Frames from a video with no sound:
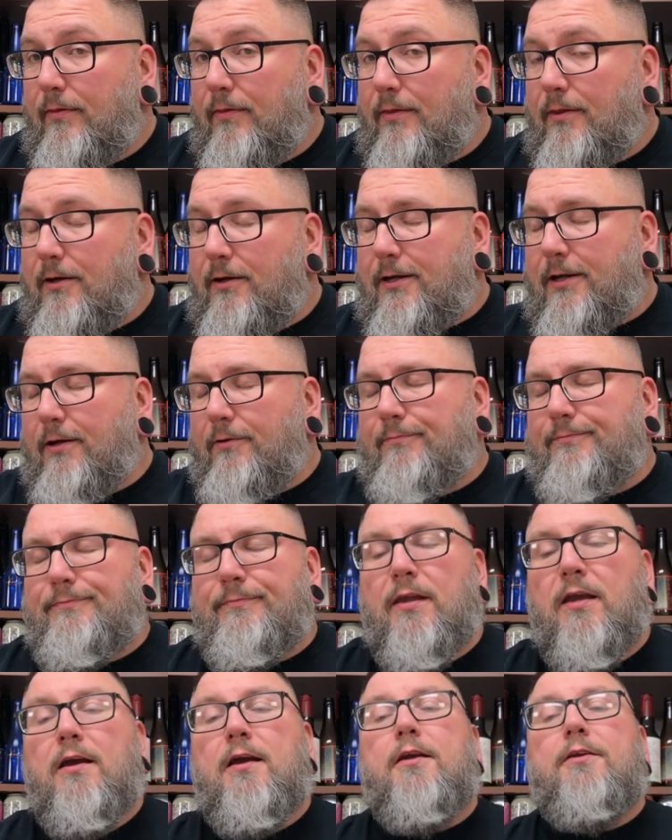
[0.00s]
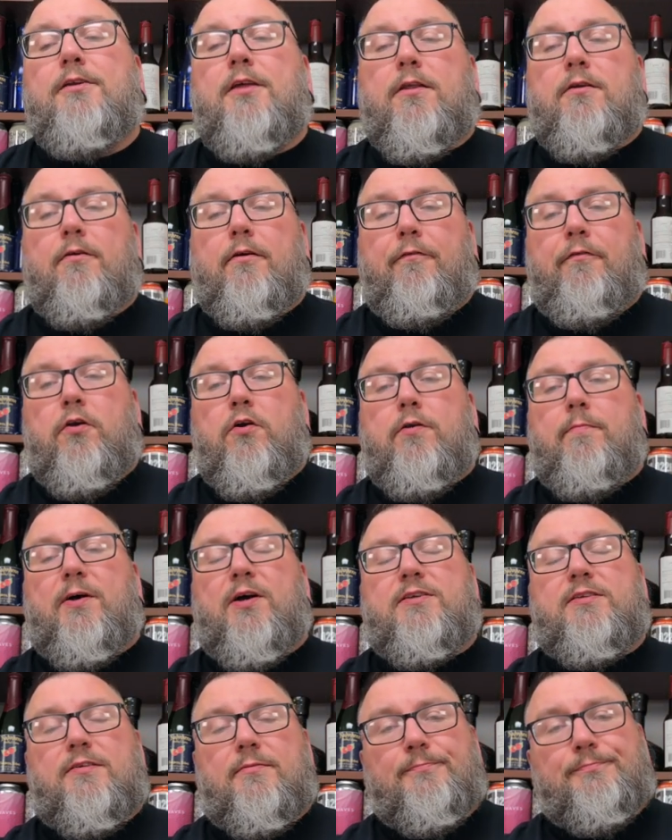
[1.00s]
There you go. Another review in the
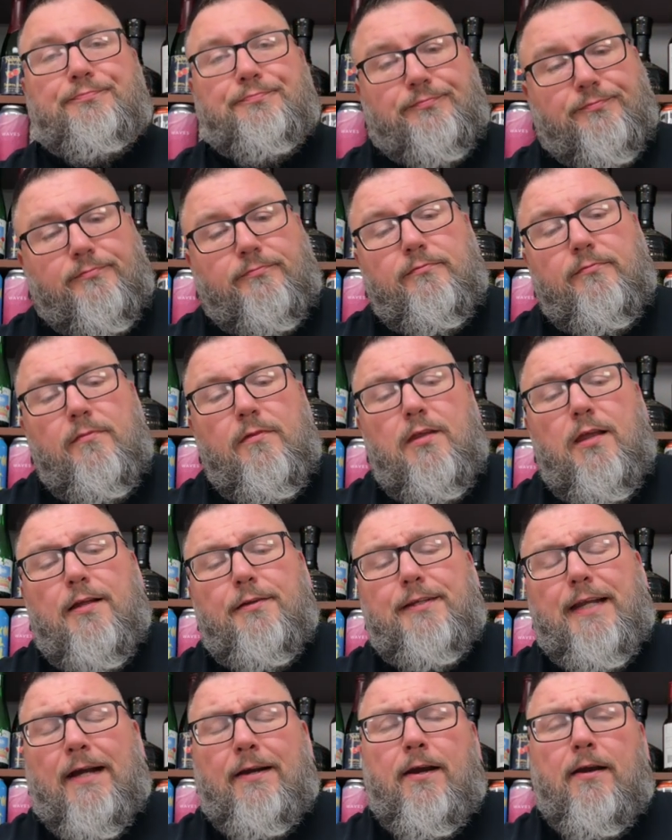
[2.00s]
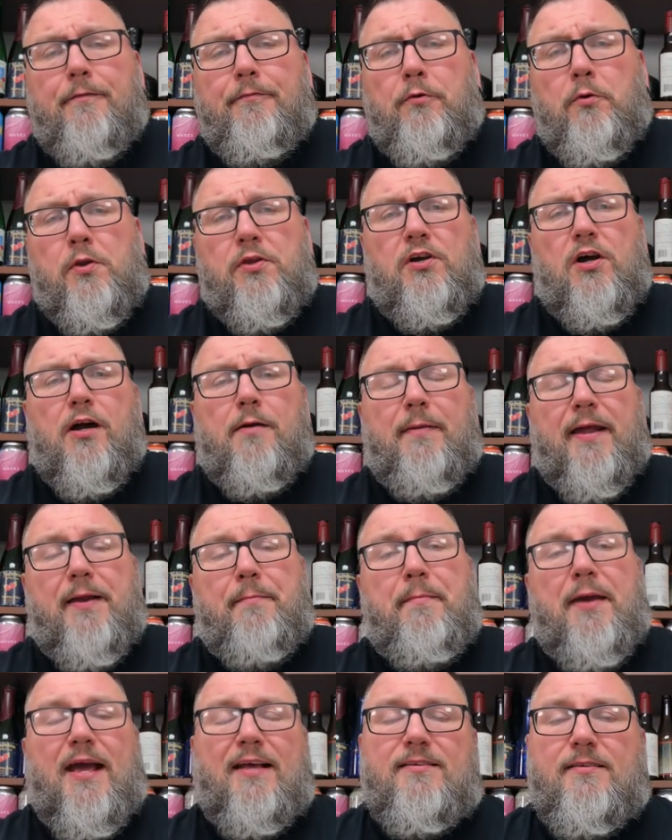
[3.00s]
bucks. Down there if you want to talk about
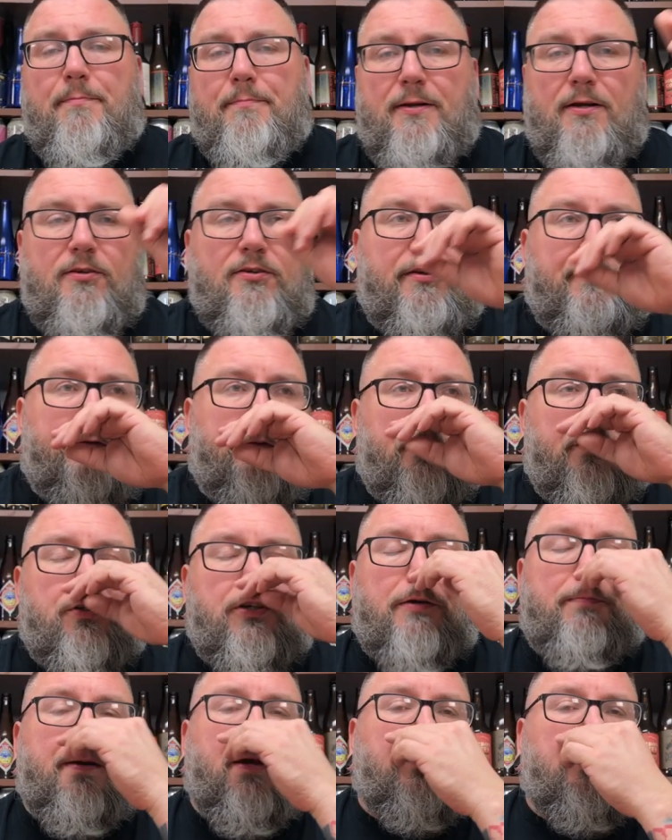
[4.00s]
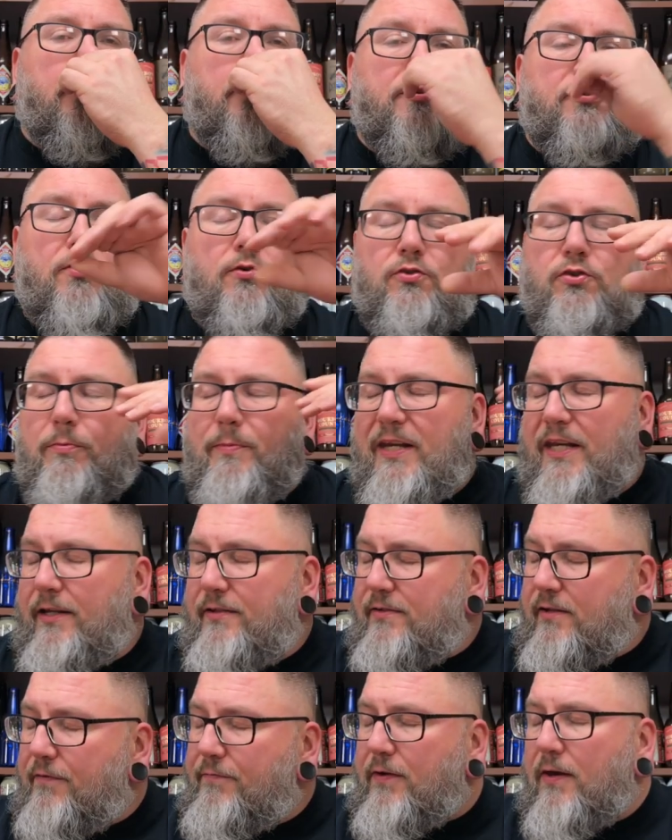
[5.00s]
it. Massive beers if you want to check me out on the social media
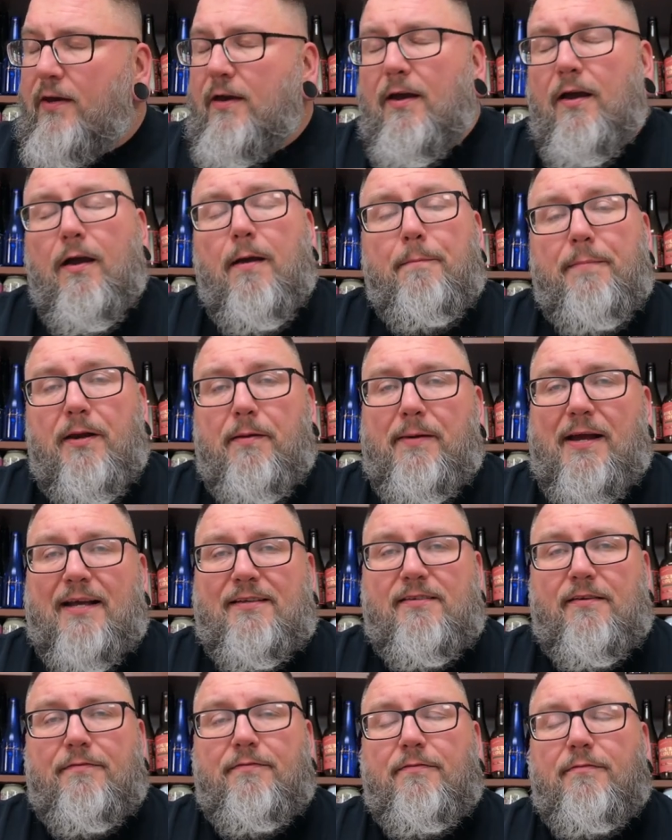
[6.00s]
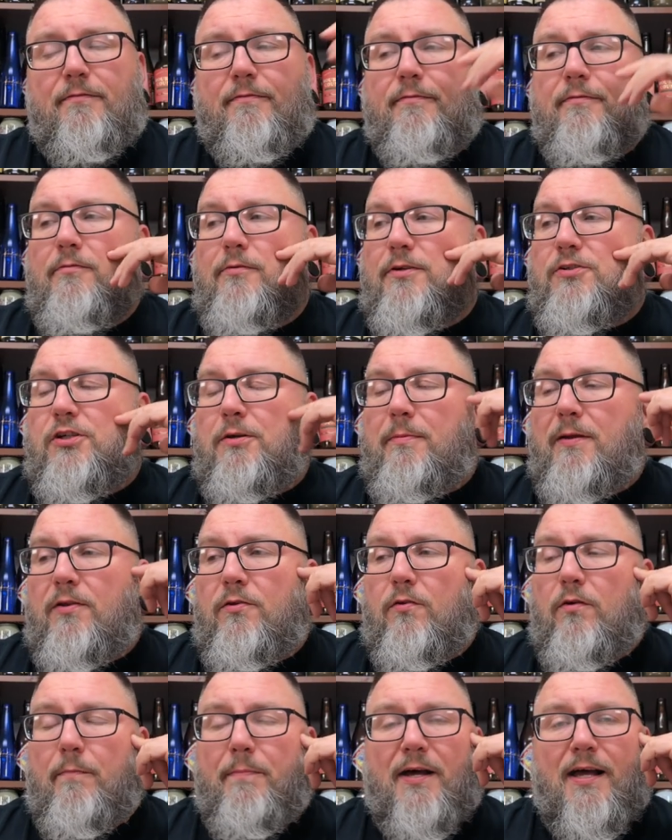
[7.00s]
stuff. Beer Massive. You want to check me out
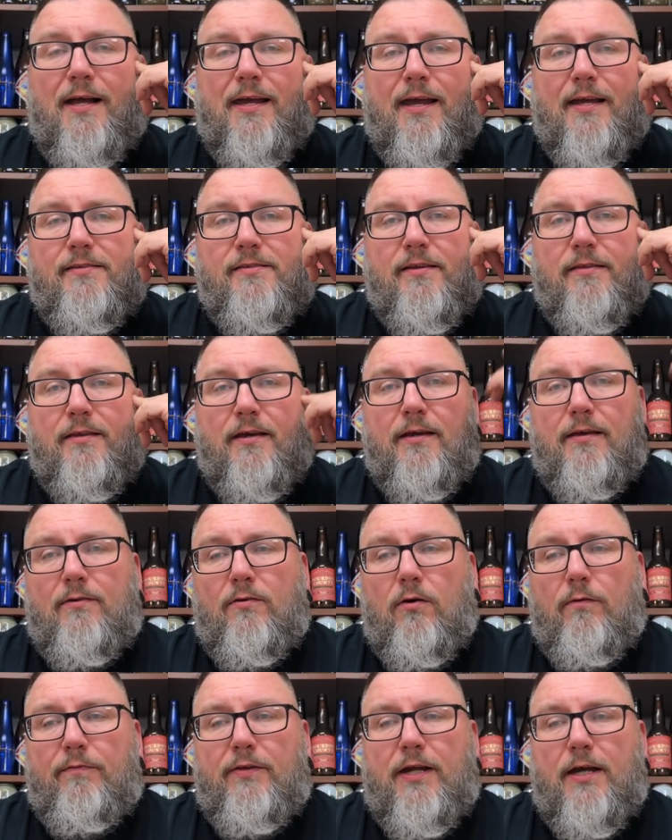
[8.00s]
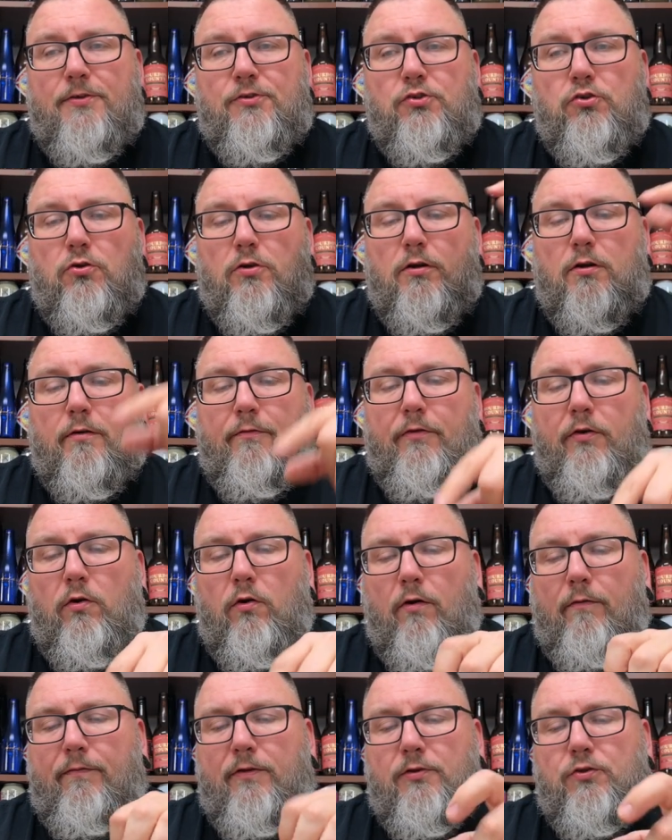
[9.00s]
doing a podcasting thing. Hopefully you guys enjoyed the review.
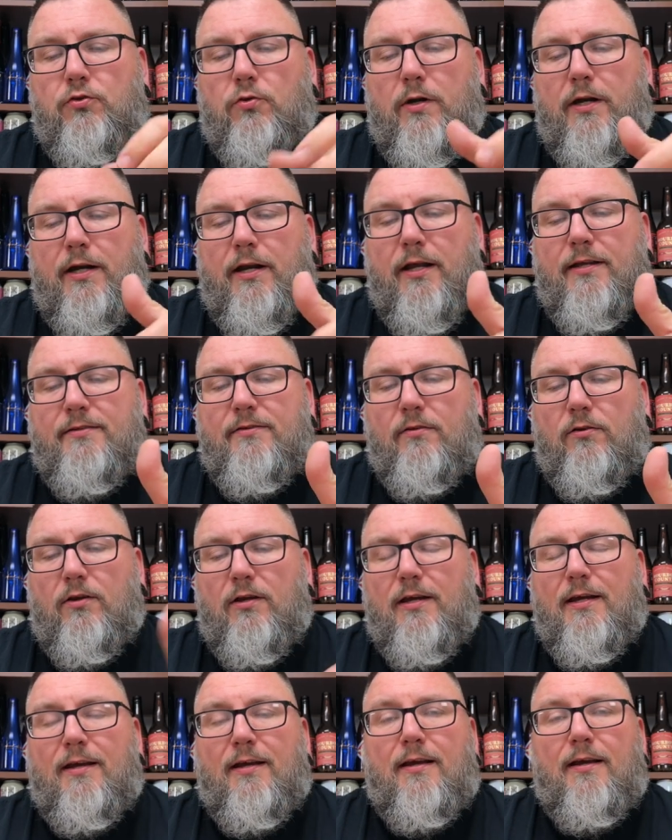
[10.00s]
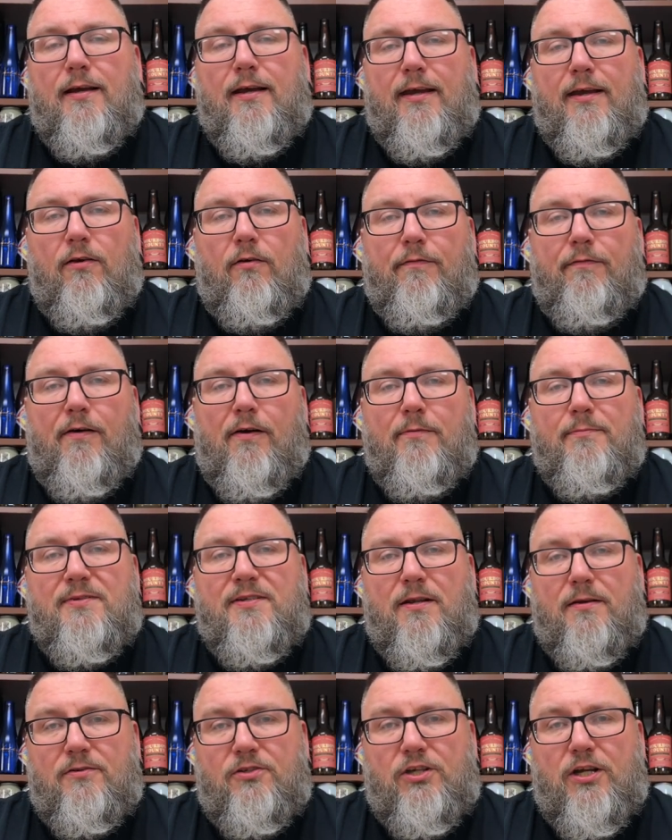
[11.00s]
Hopefully enjoying a nice little Hill
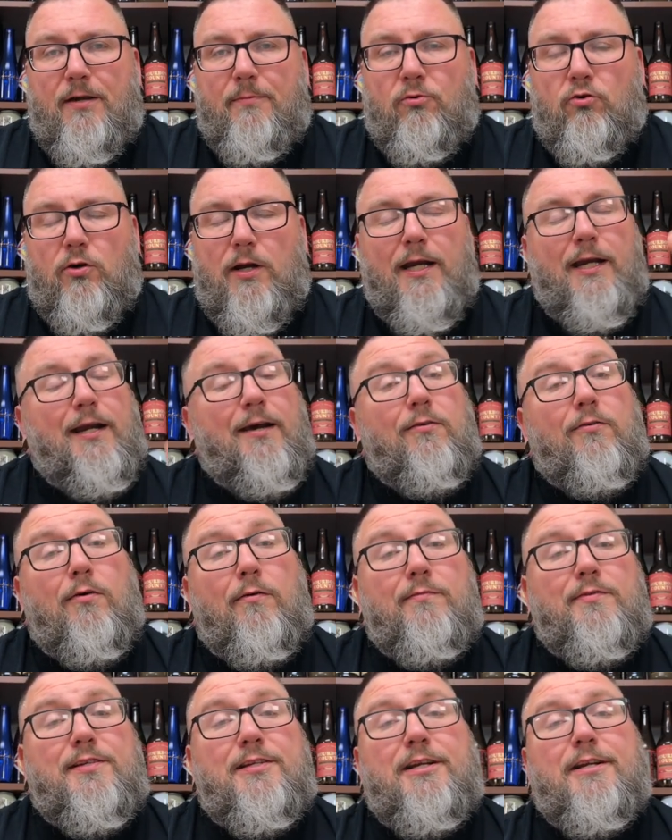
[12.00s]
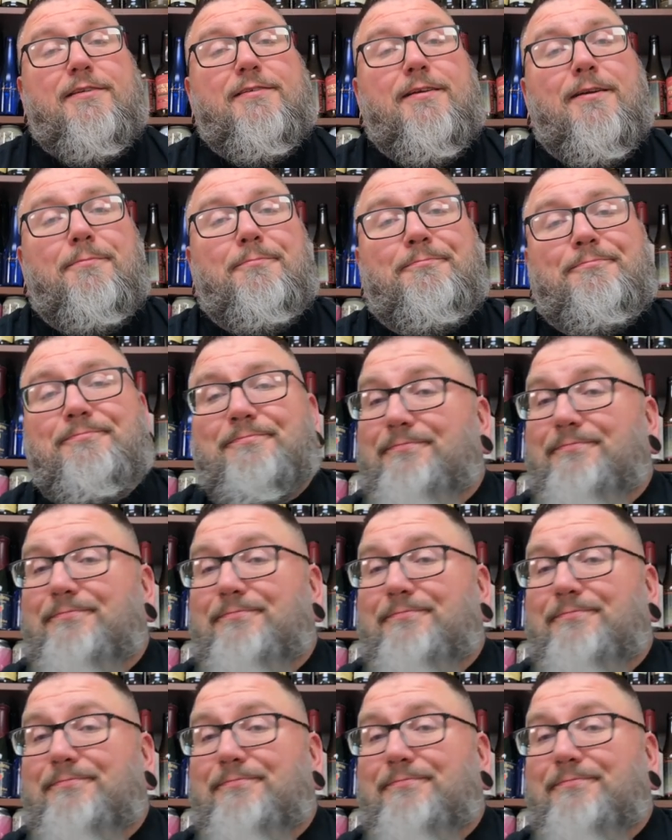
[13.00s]
Farmstead jammer right now. we'll see you next time.